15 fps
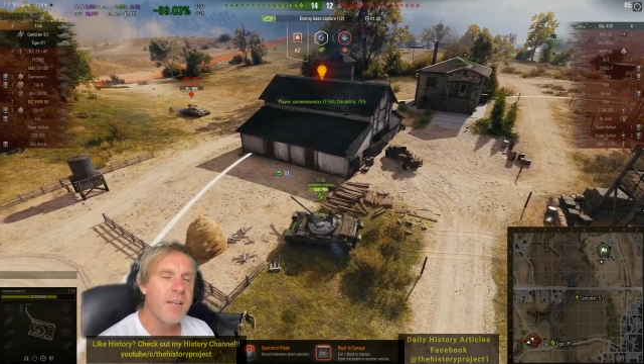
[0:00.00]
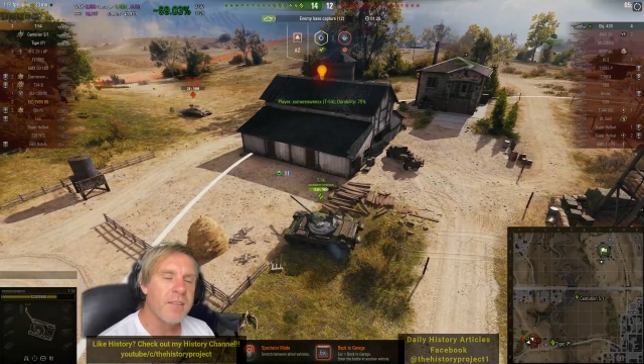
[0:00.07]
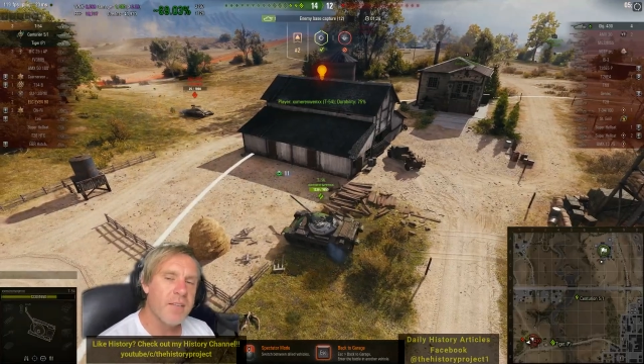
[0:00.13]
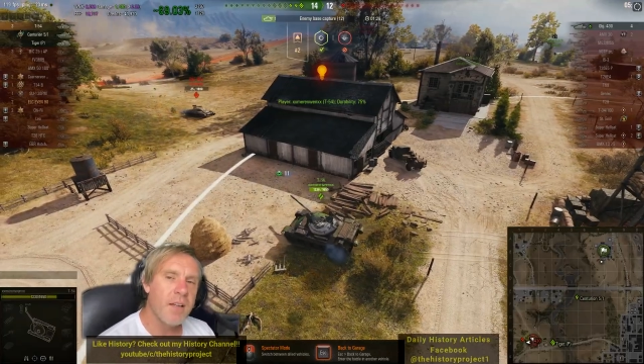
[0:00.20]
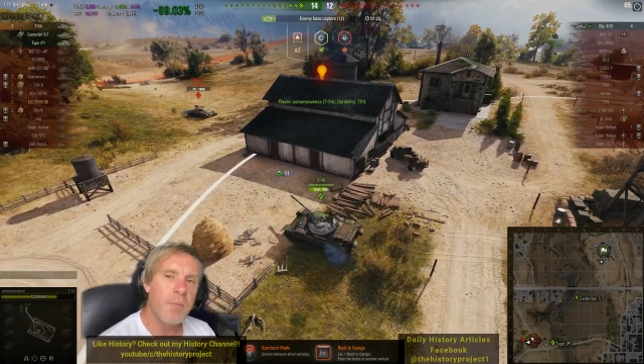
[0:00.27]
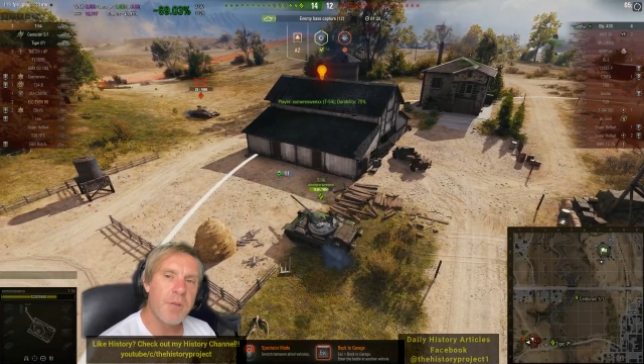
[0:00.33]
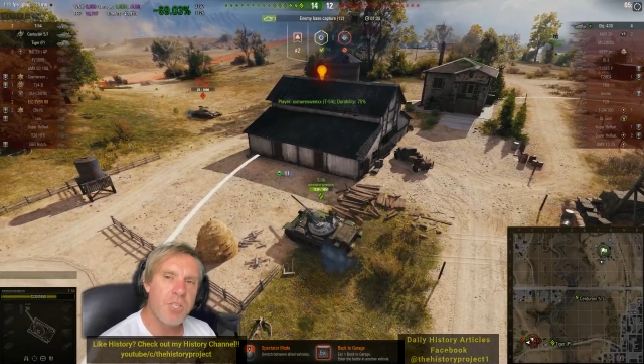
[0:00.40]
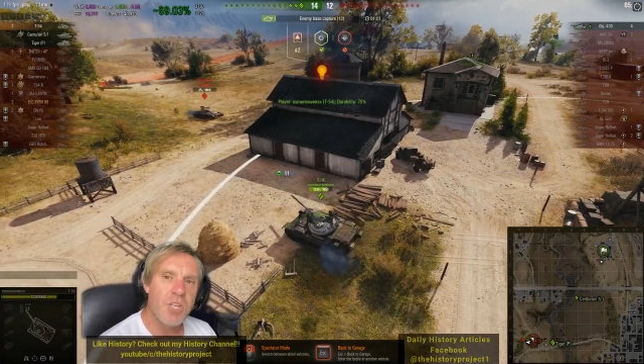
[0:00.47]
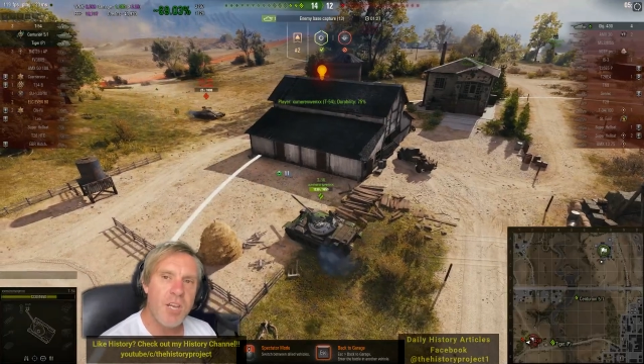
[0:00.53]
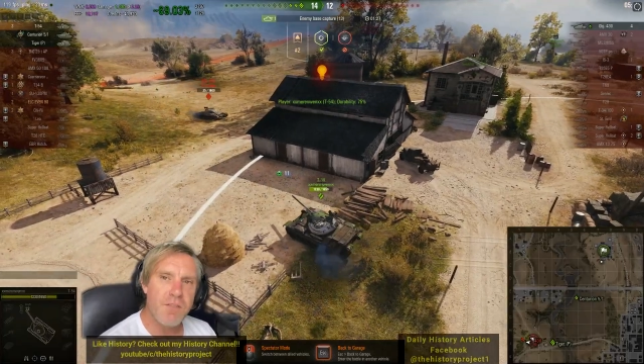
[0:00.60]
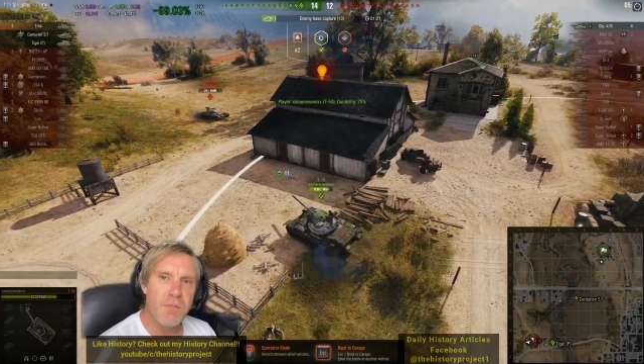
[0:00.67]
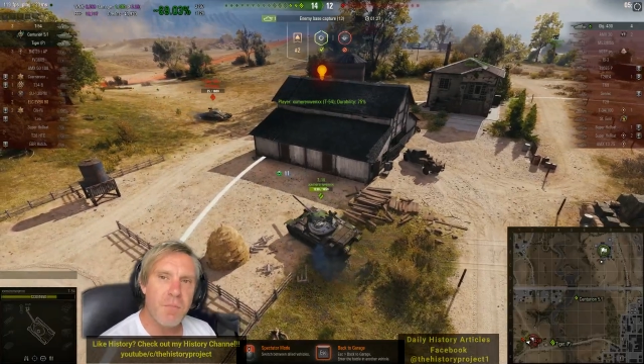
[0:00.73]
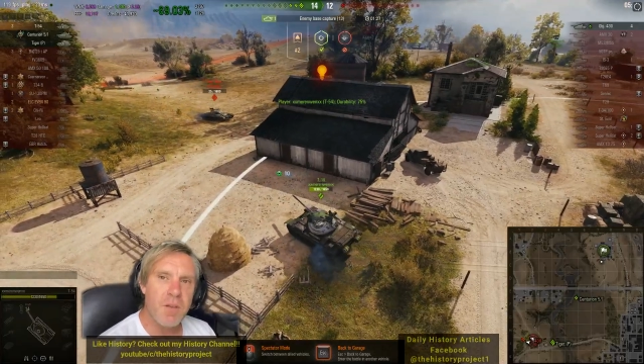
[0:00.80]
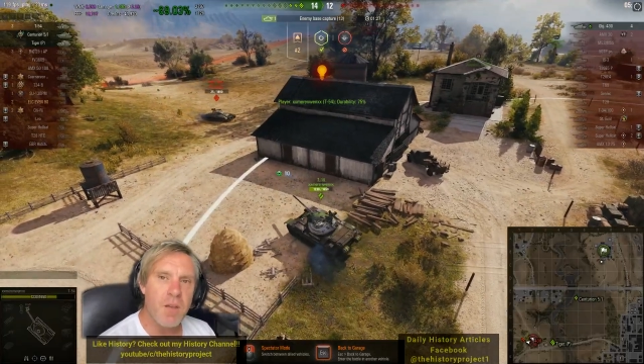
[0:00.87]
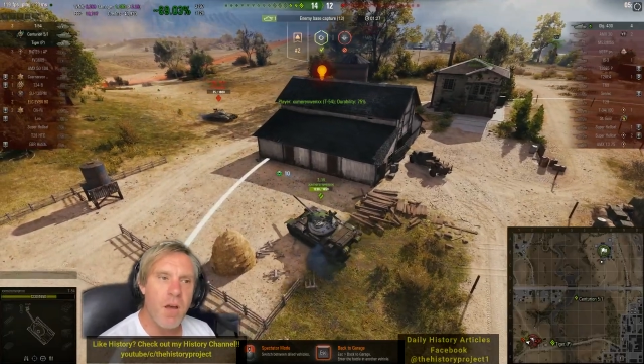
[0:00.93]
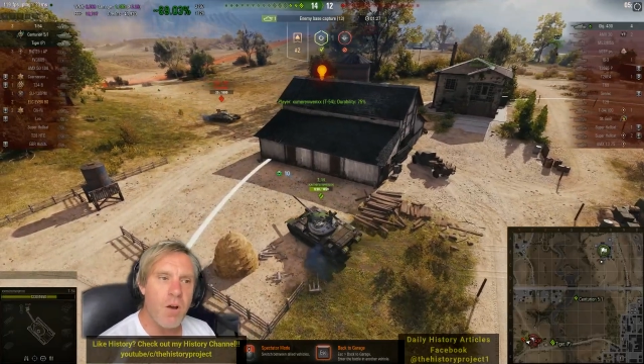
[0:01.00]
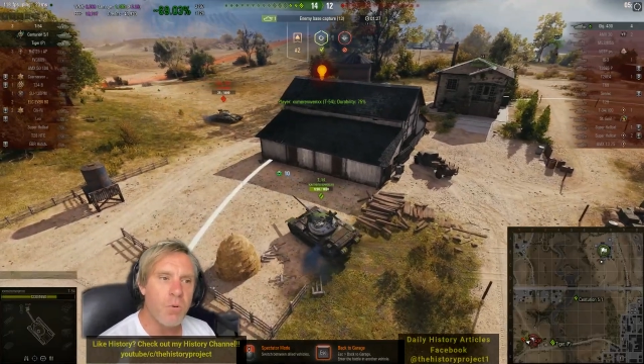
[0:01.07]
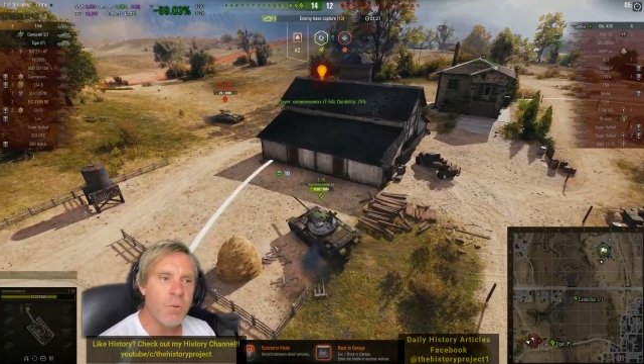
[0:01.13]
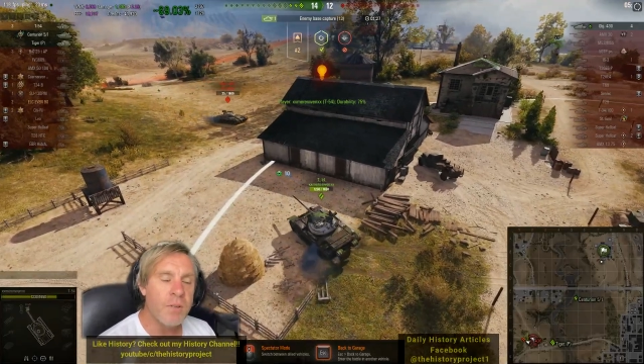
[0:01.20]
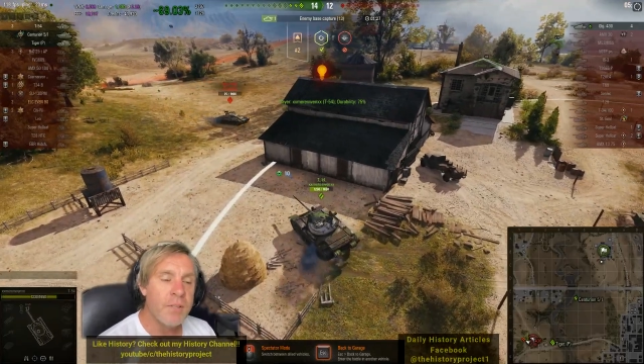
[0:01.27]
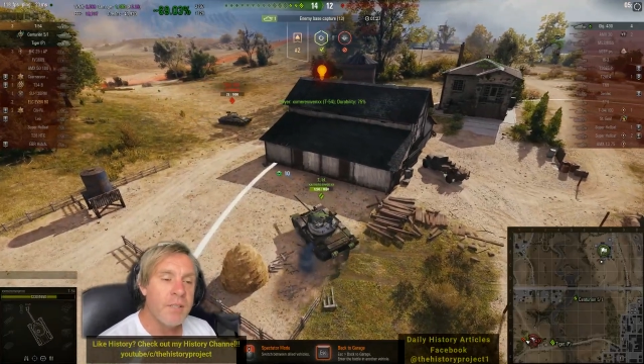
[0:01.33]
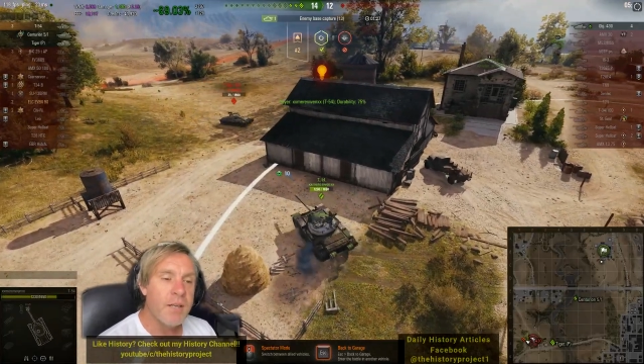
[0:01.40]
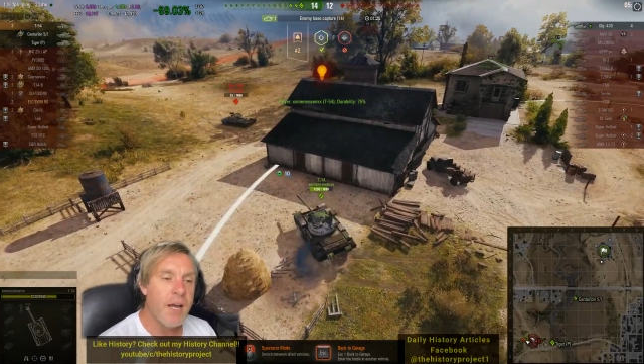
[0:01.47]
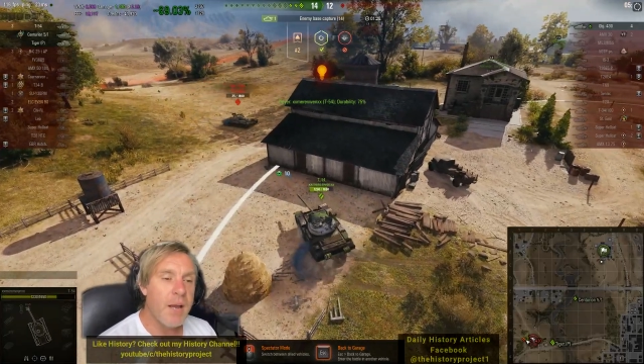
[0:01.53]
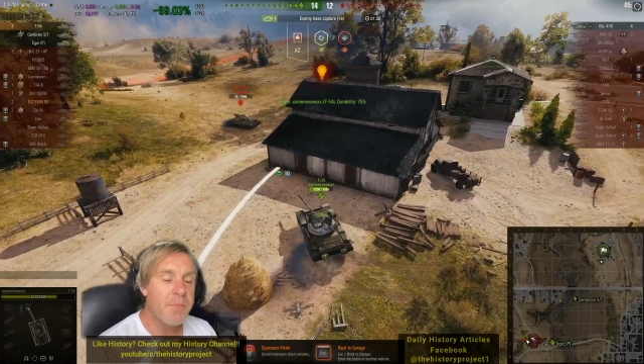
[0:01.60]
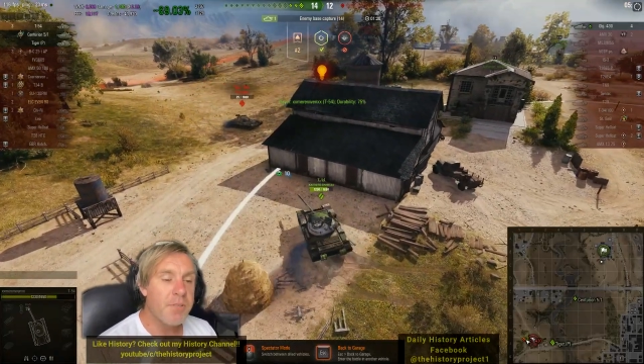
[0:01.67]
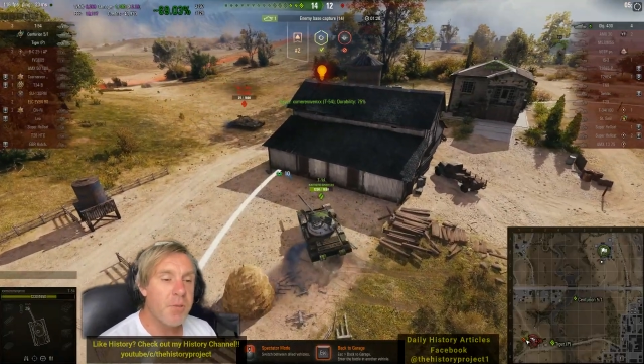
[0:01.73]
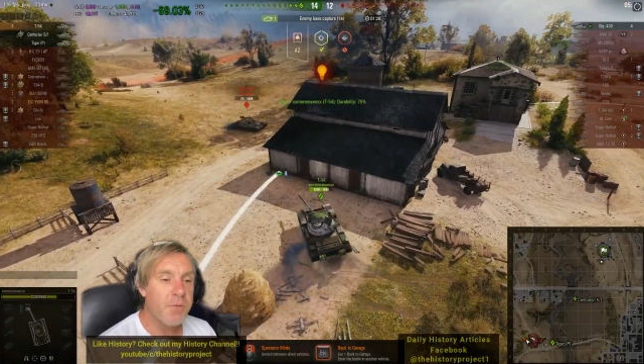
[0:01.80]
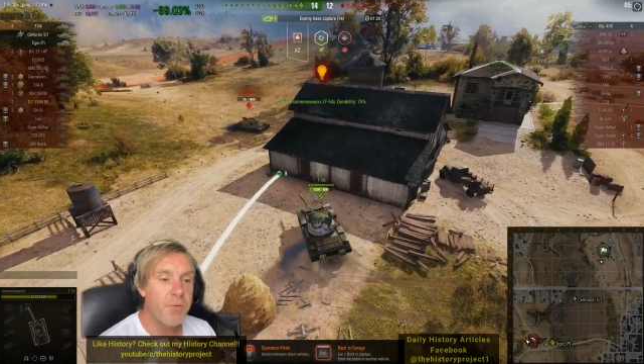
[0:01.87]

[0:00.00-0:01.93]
then I'm achieving my goal. So